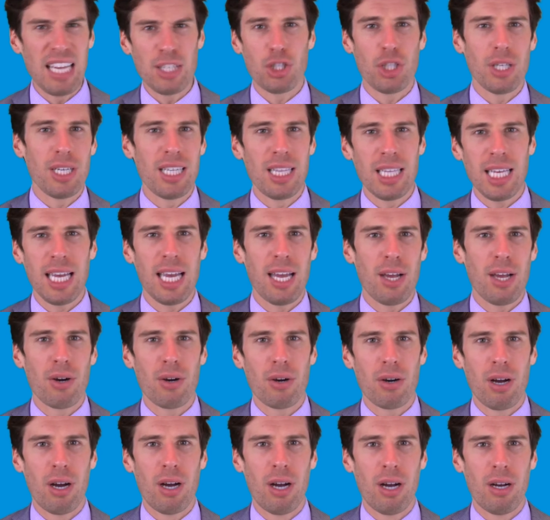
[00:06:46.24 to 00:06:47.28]
tension in the
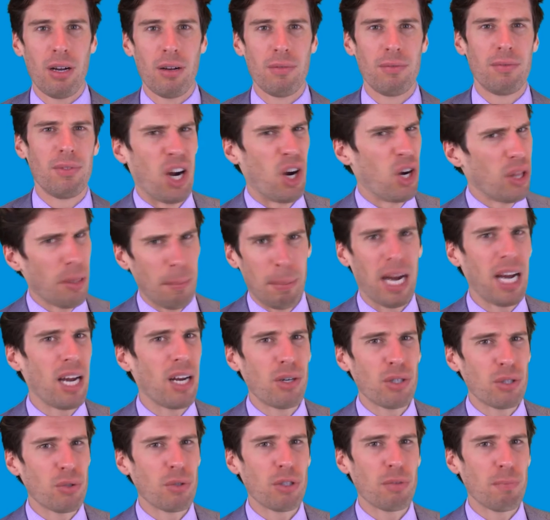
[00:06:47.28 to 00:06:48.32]
air of are the
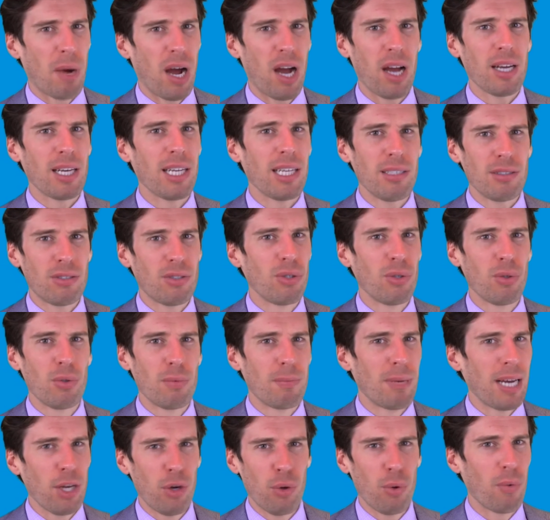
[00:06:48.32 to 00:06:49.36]
buyers responding to
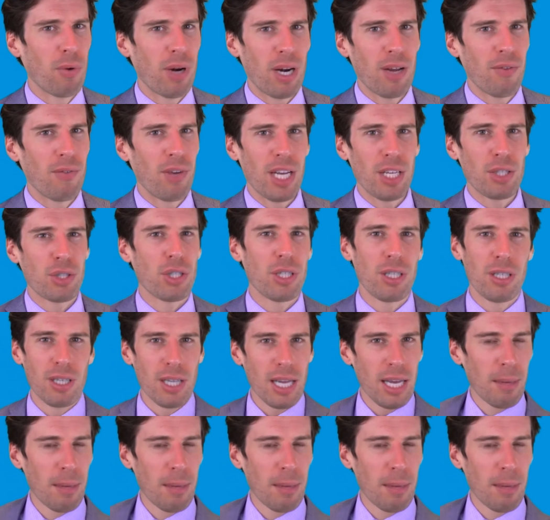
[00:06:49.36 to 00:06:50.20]
my new renovation?